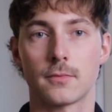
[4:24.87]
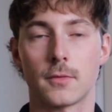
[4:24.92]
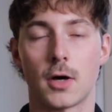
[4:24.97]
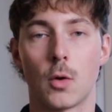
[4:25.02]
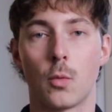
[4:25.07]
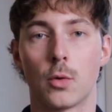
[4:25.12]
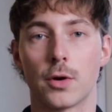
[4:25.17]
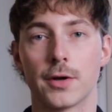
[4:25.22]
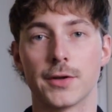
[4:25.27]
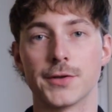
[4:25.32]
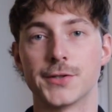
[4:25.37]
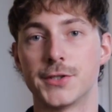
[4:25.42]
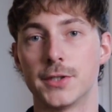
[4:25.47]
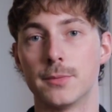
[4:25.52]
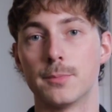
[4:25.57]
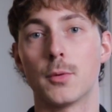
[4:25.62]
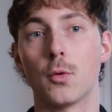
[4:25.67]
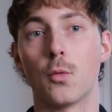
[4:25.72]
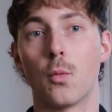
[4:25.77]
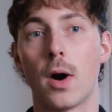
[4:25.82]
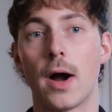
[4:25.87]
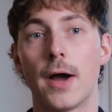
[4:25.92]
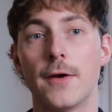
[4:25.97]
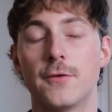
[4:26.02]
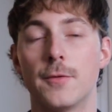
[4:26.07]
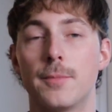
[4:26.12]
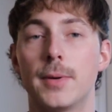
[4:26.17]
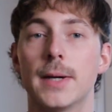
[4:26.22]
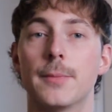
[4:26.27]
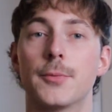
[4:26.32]
I wanted a simple way
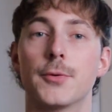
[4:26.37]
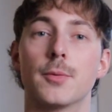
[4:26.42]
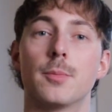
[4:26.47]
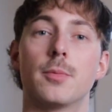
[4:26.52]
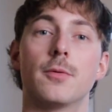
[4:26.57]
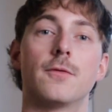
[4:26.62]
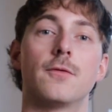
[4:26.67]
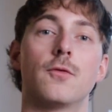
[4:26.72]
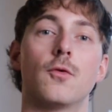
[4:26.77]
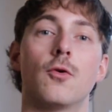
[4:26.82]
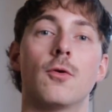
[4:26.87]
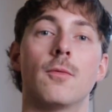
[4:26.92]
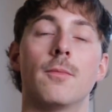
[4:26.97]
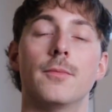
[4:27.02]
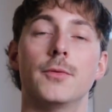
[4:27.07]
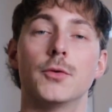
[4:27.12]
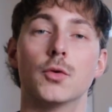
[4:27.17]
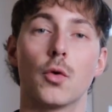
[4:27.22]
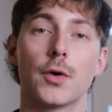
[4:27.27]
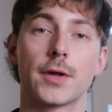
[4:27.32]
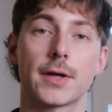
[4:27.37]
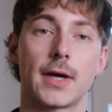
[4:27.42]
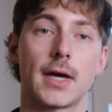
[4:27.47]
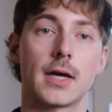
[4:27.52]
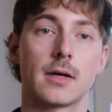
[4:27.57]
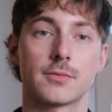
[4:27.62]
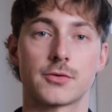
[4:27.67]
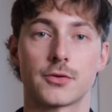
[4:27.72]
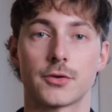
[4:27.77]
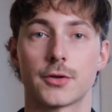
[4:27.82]
for people to perform Nordic
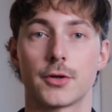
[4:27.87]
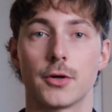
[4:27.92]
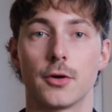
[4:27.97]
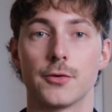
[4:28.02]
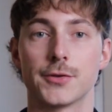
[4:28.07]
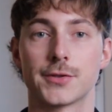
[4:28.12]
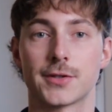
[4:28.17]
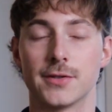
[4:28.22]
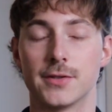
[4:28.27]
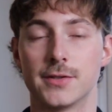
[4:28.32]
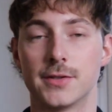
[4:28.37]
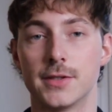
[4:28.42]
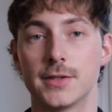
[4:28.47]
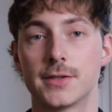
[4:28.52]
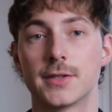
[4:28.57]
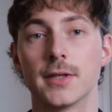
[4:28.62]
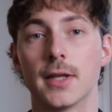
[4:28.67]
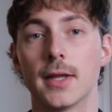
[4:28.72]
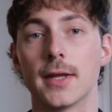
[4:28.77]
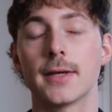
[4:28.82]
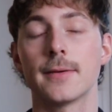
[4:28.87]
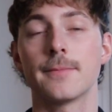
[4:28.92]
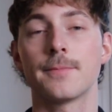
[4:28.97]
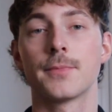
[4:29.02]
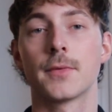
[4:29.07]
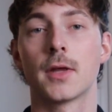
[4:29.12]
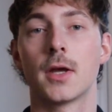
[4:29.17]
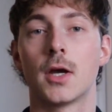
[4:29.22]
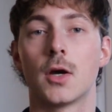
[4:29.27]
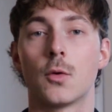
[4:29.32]
hamstring curls consistently
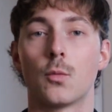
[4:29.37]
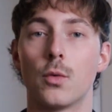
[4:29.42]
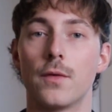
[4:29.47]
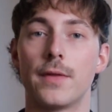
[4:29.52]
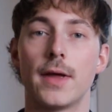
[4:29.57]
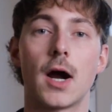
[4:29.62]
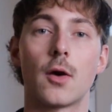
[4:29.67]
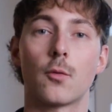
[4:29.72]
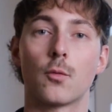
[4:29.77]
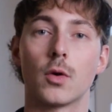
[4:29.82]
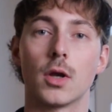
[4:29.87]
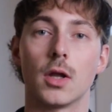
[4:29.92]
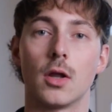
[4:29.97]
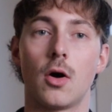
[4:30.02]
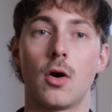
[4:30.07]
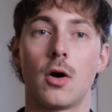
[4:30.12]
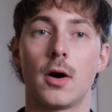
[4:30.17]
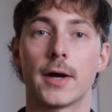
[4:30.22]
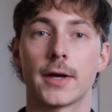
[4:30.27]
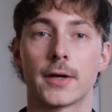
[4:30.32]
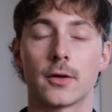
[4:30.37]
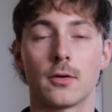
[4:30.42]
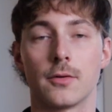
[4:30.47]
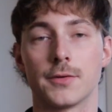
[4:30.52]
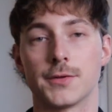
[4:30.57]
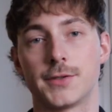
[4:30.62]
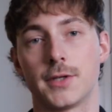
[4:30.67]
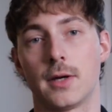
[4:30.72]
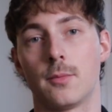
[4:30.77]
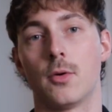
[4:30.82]
without relying
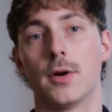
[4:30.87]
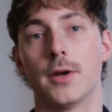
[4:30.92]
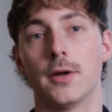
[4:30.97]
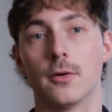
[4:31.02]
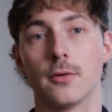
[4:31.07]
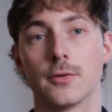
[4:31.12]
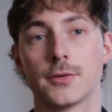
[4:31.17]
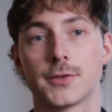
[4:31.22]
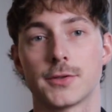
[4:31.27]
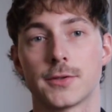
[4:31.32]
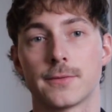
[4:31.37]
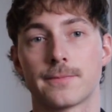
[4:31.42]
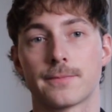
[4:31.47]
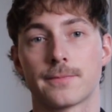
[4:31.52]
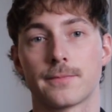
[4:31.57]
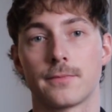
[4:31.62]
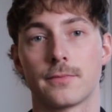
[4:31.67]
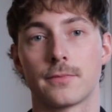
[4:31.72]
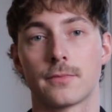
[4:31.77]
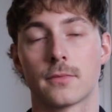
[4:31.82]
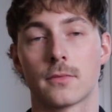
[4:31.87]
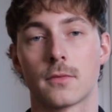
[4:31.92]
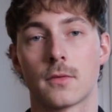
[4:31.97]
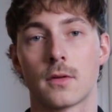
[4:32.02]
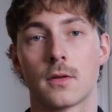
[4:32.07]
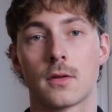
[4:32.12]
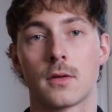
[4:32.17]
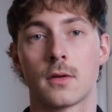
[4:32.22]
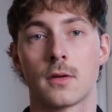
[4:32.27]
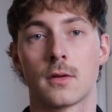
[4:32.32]
on someone else.
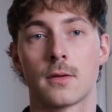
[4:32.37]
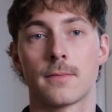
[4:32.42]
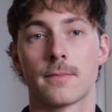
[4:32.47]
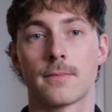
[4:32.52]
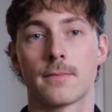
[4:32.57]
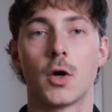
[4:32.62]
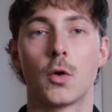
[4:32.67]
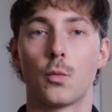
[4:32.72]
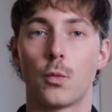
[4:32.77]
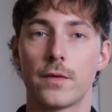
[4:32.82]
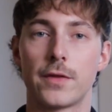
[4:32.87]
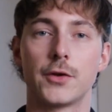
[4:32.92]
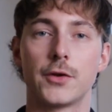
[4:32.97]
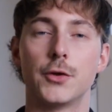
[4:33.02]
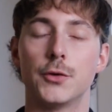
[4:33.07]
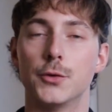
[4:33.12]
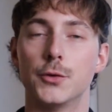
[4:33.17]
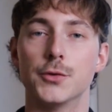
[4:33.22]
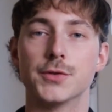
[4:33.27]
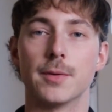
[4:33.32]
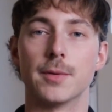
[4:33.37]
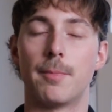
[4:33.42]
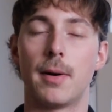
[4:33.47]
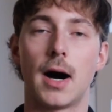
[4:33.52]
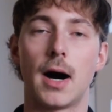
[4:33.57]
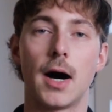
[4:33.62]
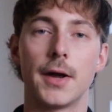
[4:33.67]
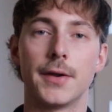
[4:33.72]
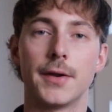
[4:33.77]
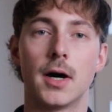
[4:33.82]
Whether you use a
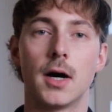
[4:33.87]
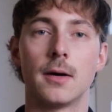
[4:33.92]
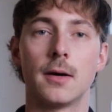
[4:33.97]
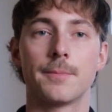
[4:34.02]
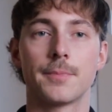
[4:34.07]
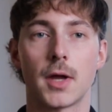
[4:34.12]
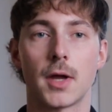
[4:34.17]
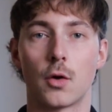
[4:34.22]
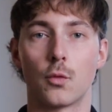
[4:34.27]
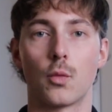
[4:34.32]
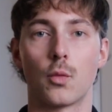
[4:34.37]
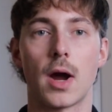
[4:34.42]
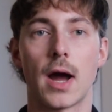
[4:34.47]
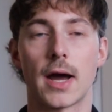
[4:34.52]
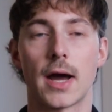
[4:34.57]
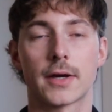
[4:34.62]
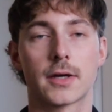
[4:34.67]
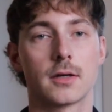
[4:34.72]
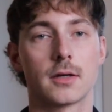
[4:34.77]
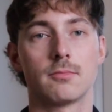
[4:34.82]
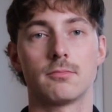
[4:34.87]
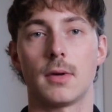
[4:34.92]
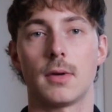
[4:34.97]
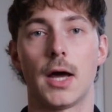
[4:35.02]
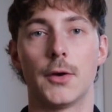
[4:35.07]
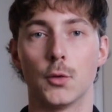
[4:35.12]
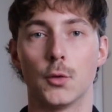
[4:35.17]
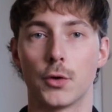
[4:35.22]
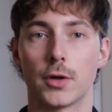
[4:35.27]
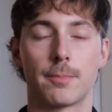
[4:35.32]
partner, a rack,
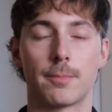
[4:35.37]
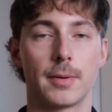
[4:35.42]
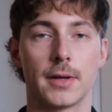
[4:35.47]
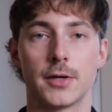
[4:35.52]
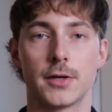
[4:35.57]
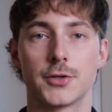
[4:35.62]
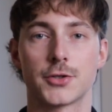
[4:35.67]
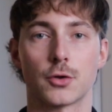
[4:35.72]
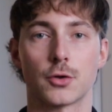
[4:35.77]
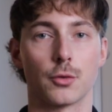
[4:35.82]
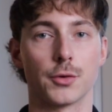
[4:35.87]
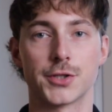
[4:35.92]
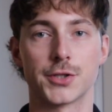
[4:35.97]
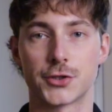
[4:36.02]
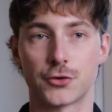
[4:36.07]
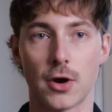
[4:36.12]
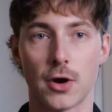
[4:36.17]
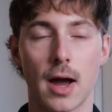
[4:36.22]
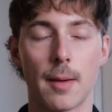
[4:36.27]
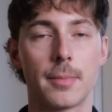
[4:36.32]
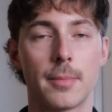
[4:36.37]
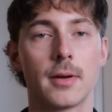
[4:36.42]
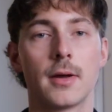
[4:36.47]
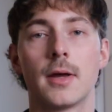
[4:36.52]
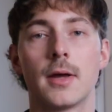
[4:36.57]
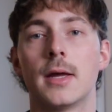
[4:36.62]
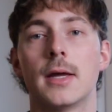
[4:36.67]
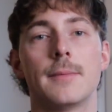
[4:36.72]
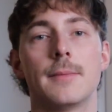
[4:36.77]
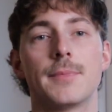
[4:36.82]
a Nordic bench, or a strap,
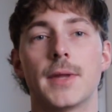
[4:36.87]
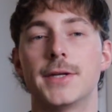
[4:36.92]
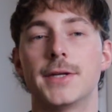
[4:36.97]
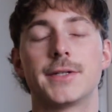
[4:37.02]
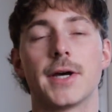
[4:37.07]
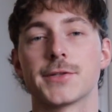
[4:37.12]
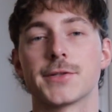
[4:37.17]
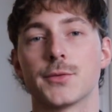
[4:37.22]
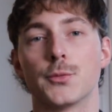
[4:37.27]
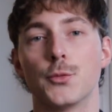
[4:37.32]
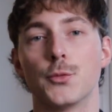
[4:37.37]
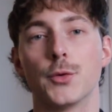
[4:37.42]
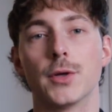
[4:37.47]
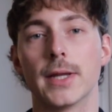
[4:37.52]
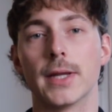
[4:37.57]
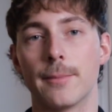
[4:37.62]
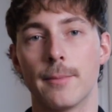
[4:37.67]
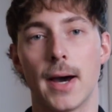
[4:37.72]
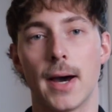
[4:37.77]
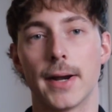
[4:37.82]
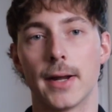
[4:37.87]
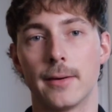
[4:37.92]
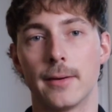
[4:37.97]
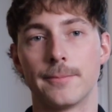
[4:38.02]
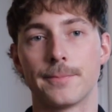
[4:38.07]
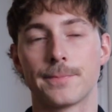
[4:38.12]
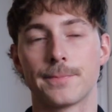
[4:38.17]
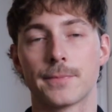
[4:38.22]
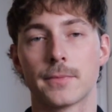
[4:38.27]
it doesn't really matter.